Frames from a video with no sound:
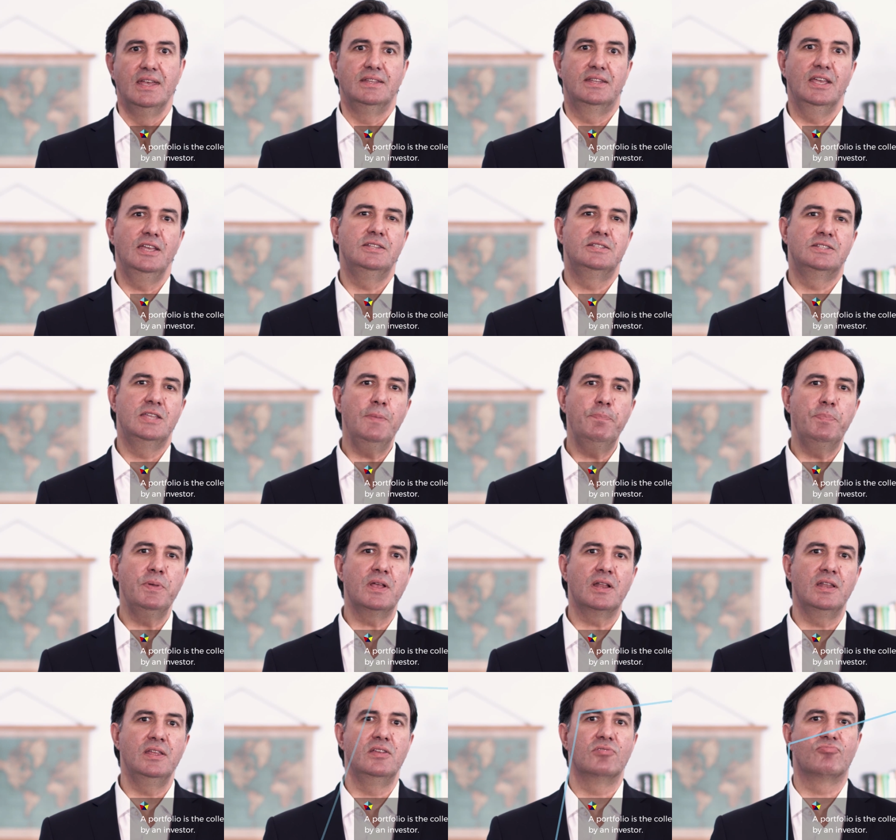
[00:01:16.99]
They
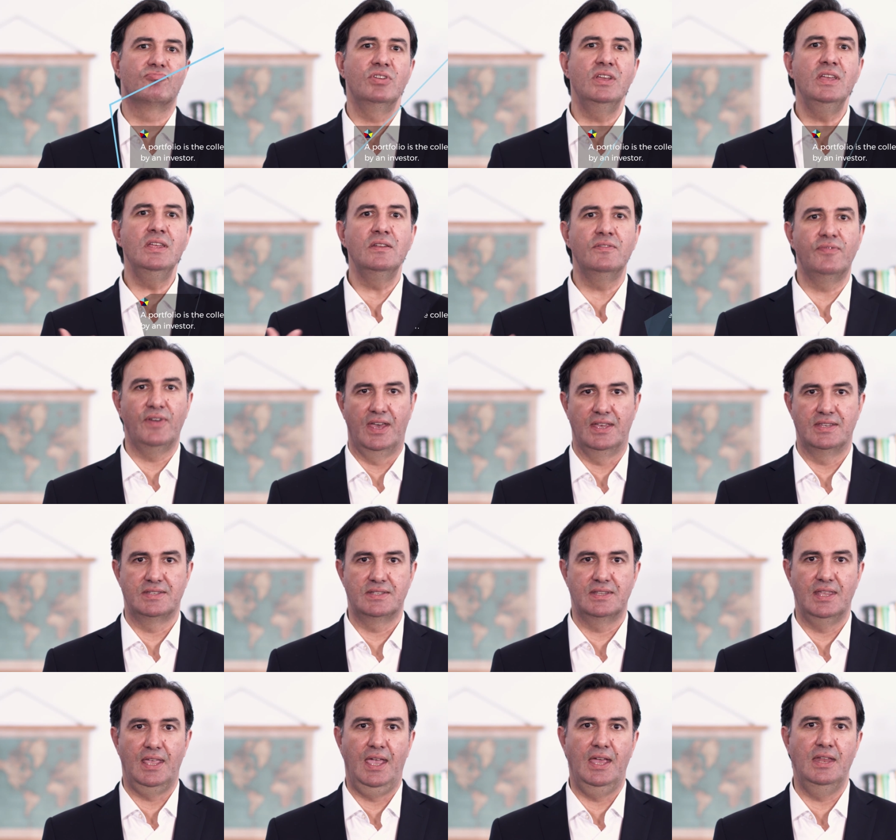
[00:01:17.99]
typically
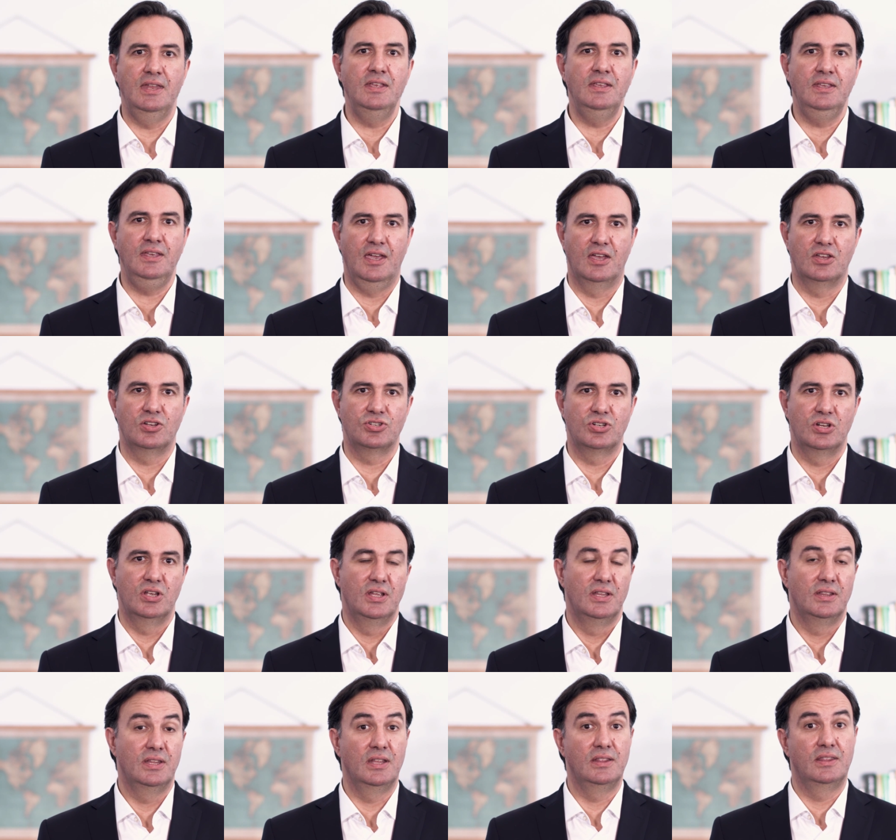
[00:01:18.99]
reinvest any cash
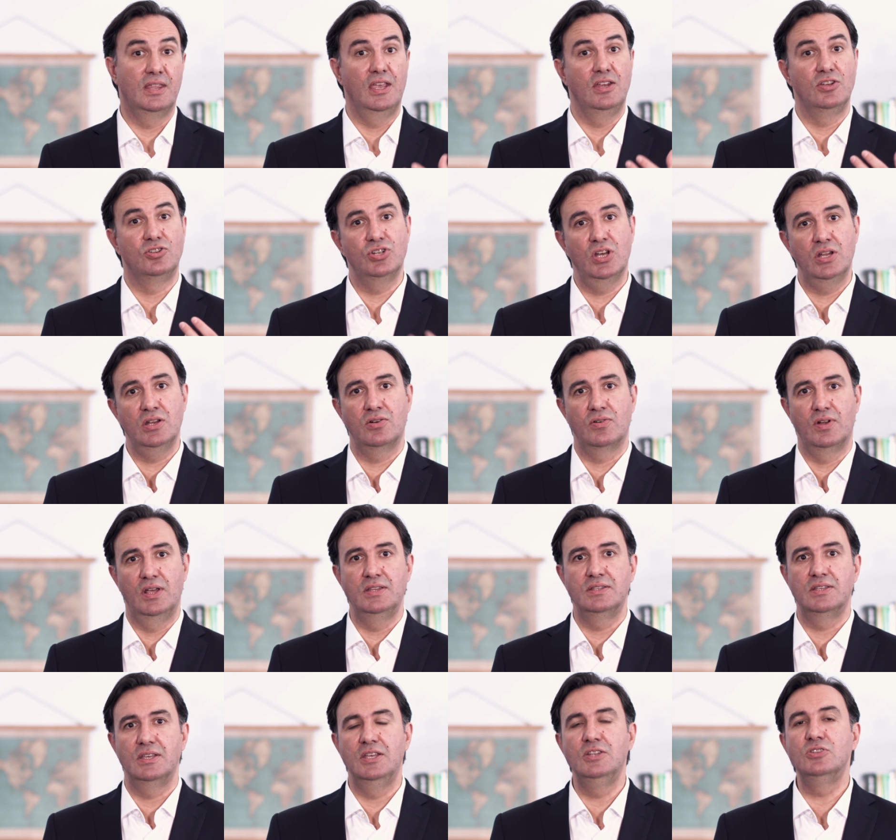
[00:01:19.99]
that they
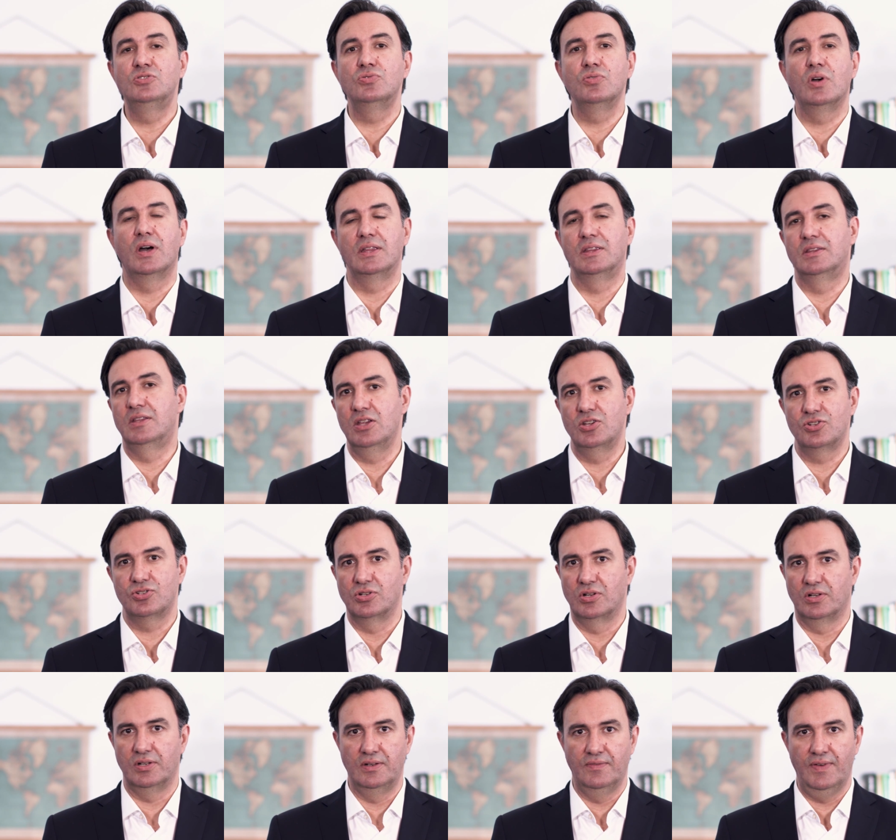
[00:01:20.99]
generate into
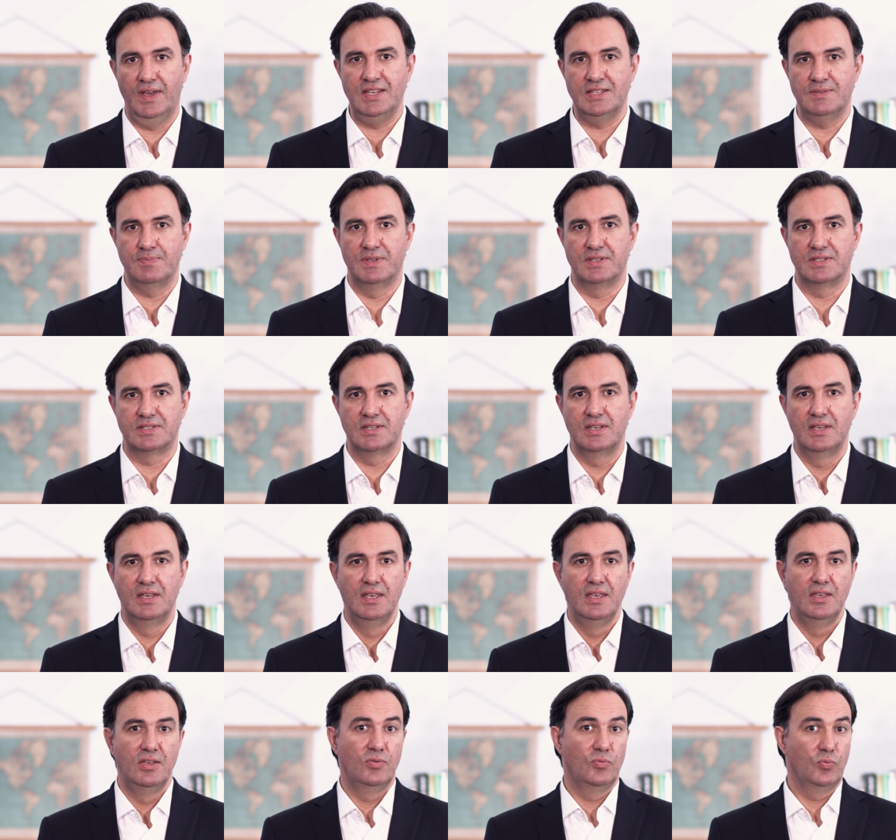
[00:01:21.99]
additional investments,
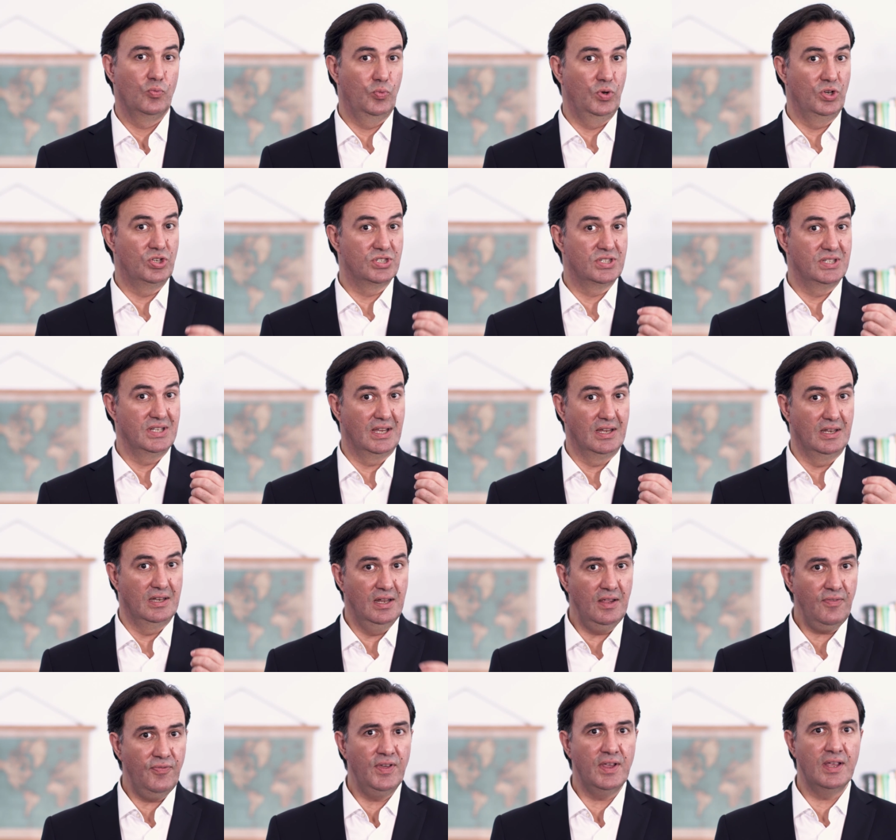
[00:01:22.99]
which
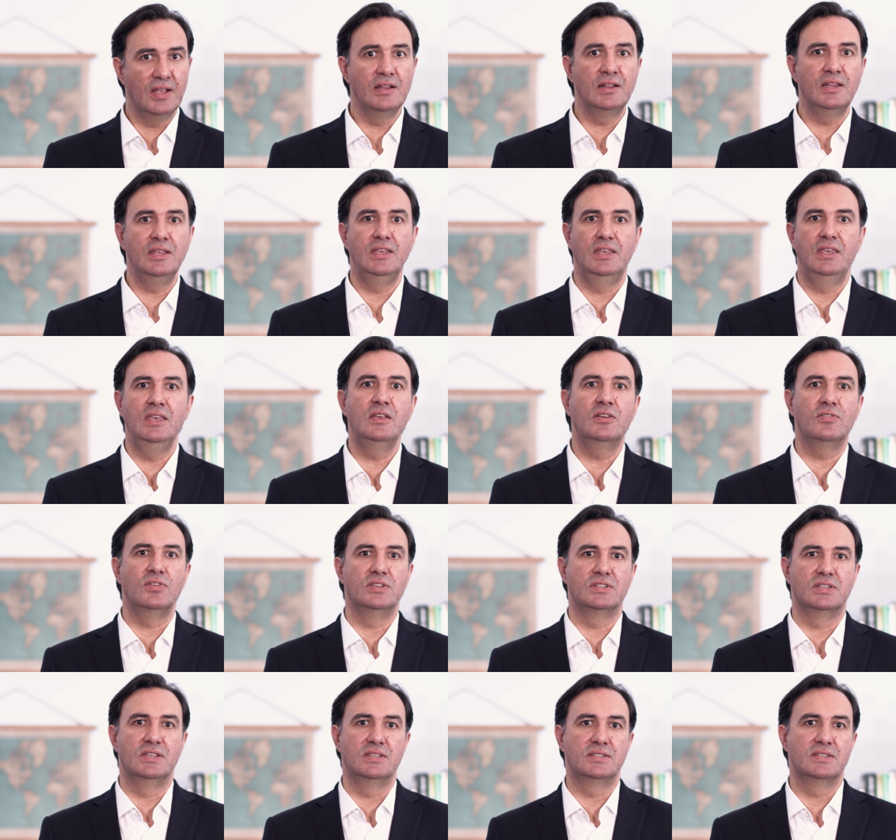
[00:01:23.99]
significantly
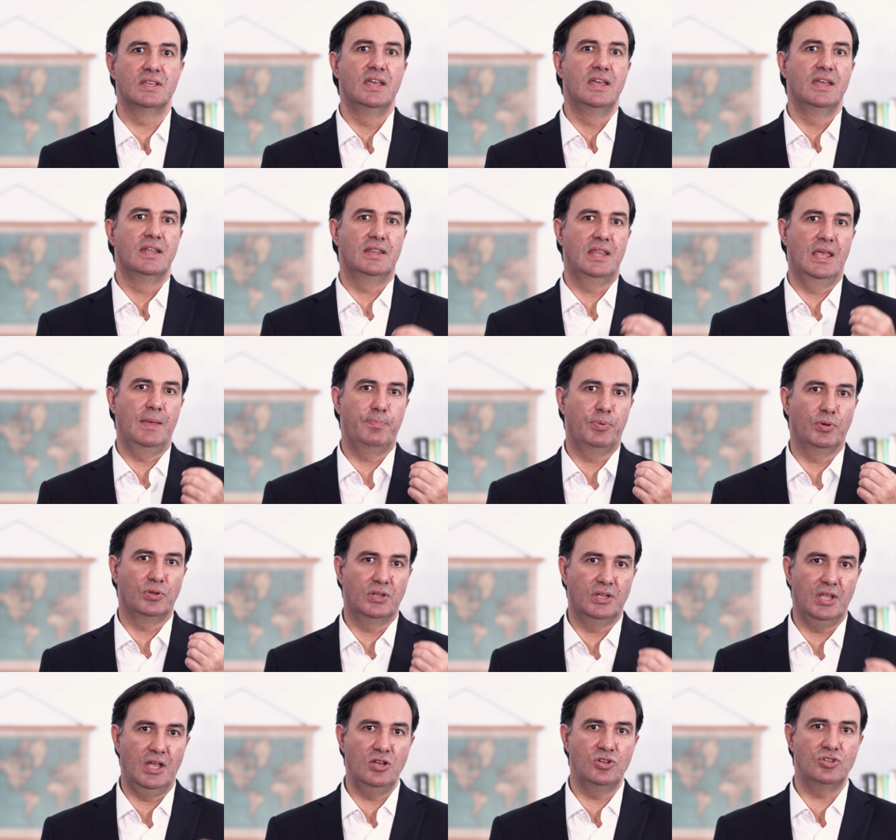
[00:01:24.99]
increases their
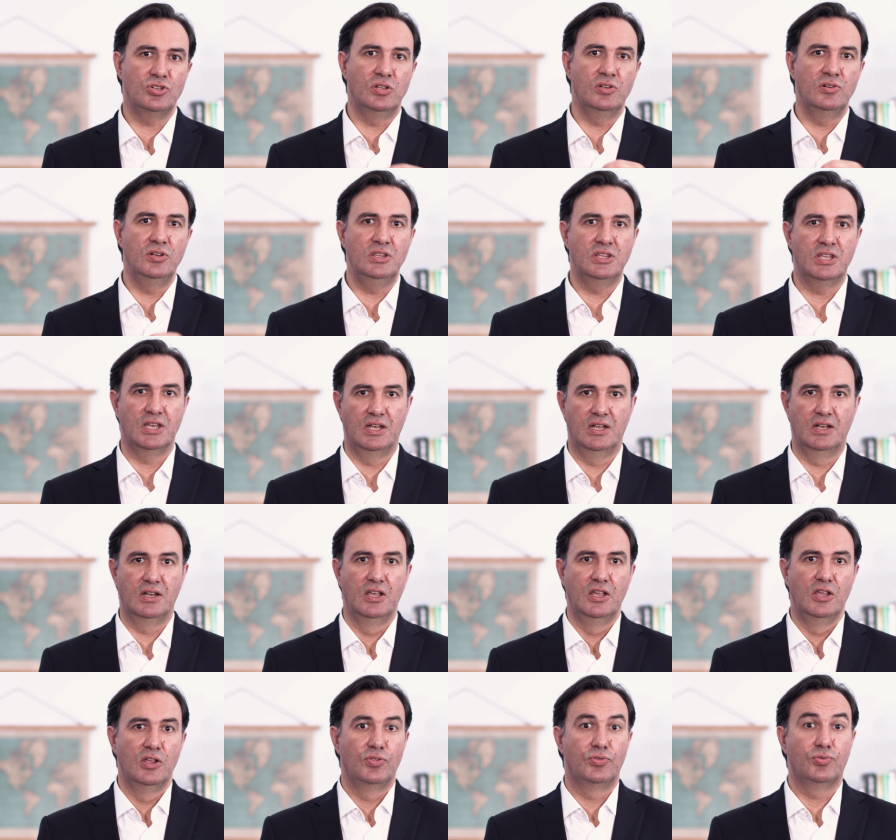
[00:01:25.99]
potential
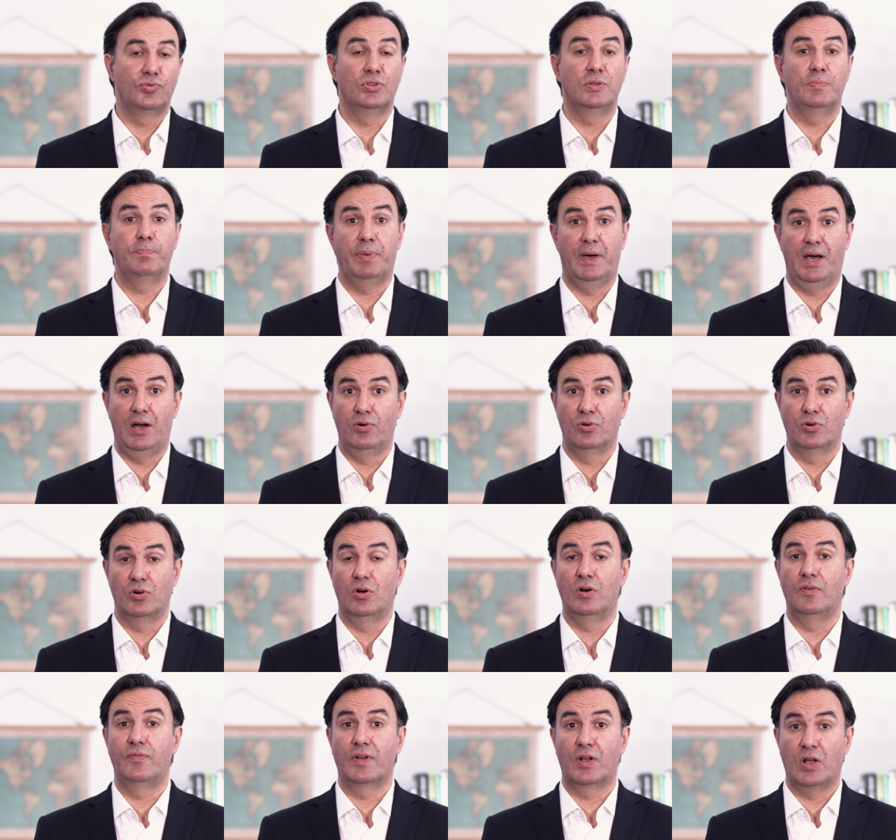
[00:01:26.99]
return through the power
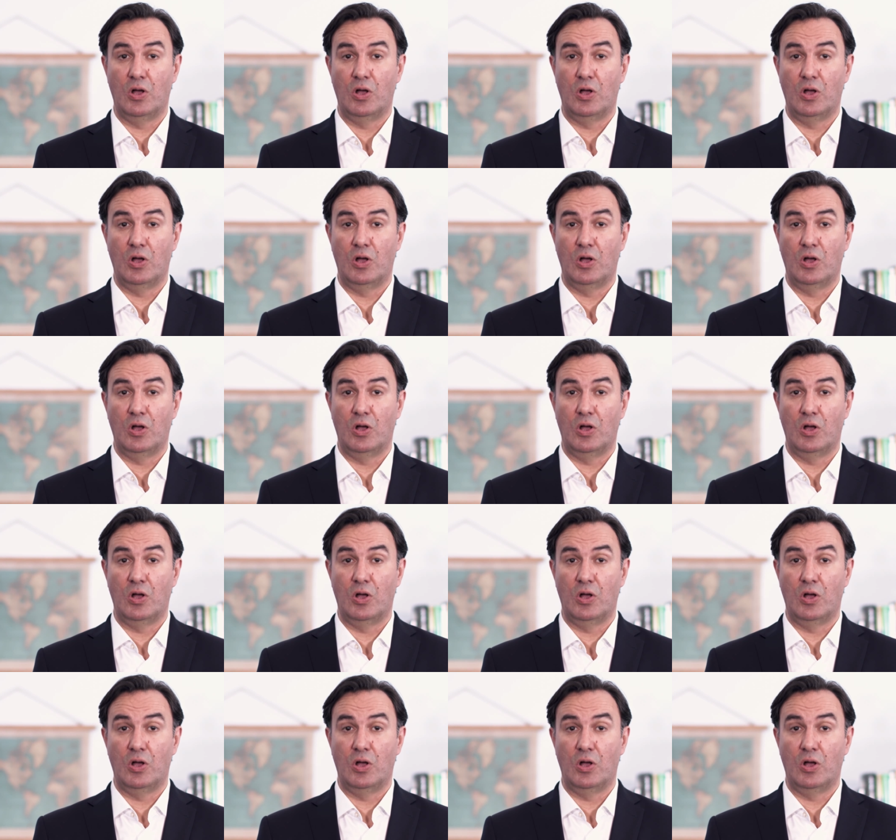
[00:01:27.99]
of